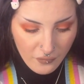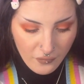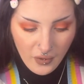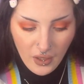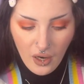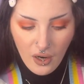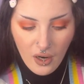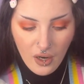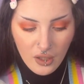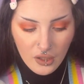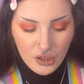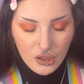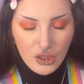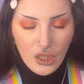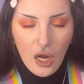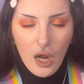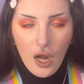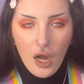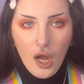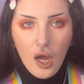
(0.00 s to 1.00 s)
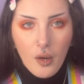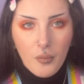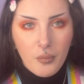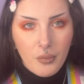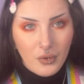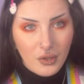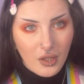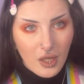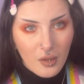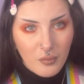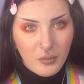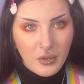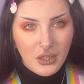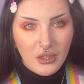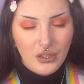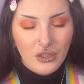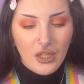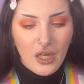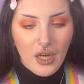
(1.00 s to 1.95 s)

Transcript: they are sharp, that means your